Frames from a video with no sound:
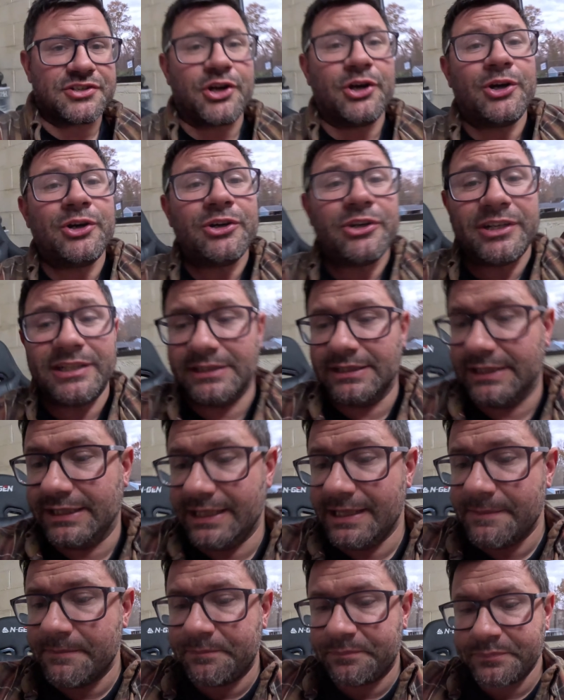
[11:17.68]

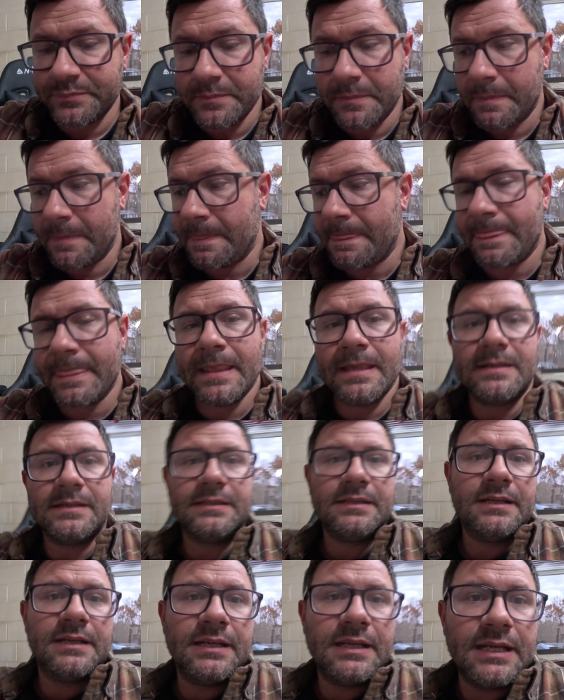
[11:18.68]
currently,
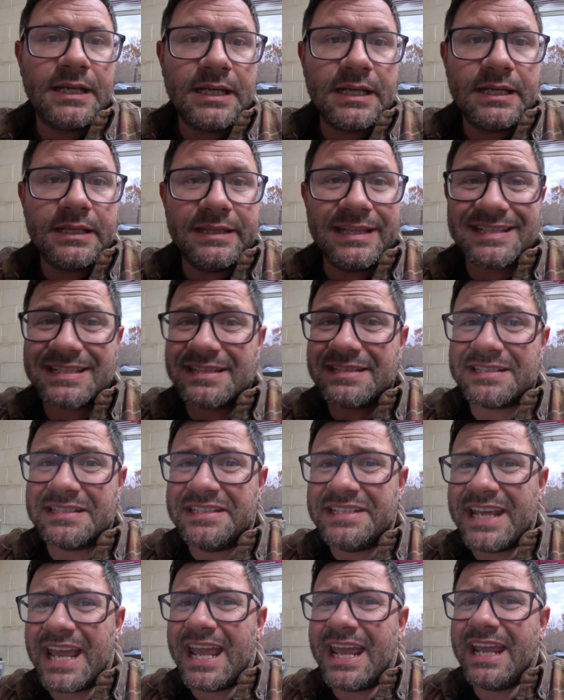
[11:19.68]
this is
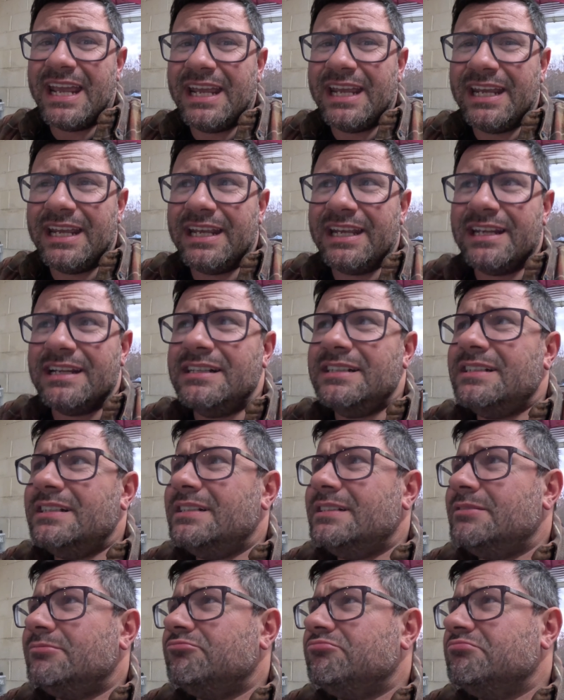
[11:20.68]
I
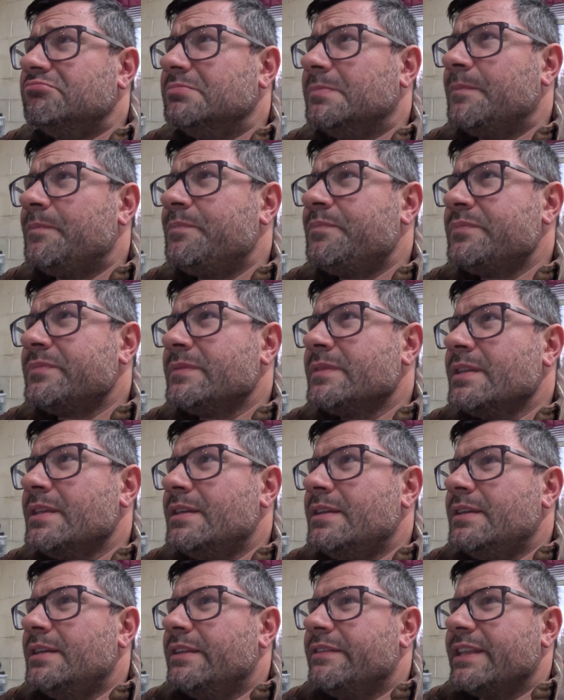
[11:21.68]

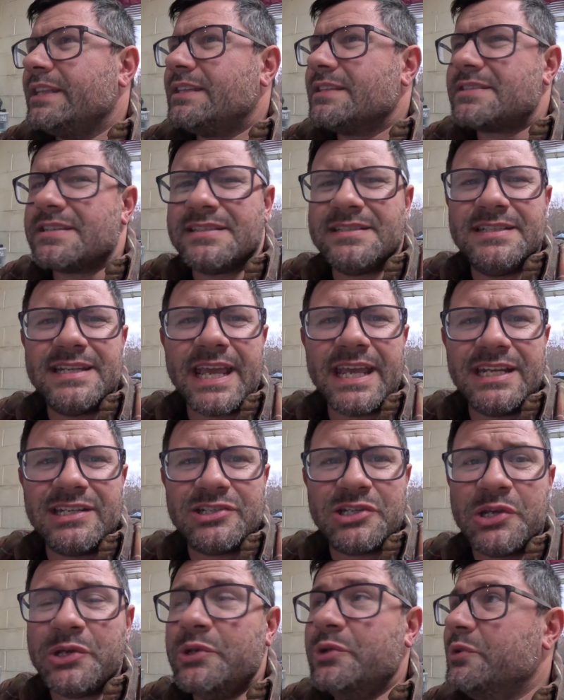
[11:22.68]
think this is day
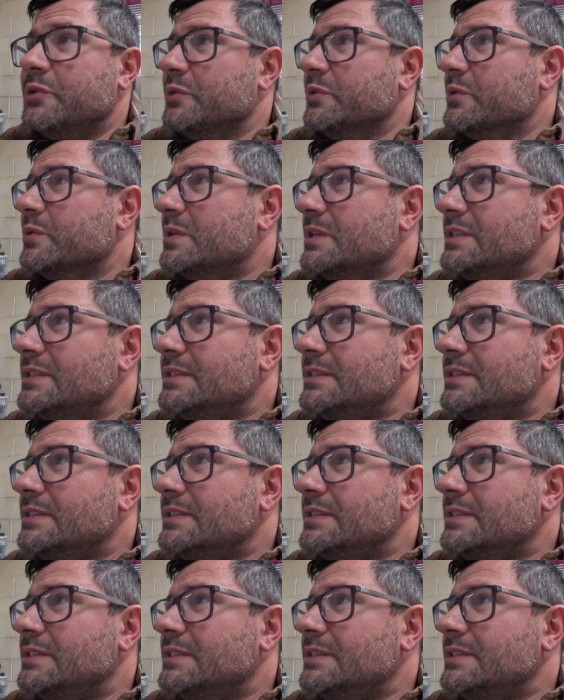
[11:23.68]
2,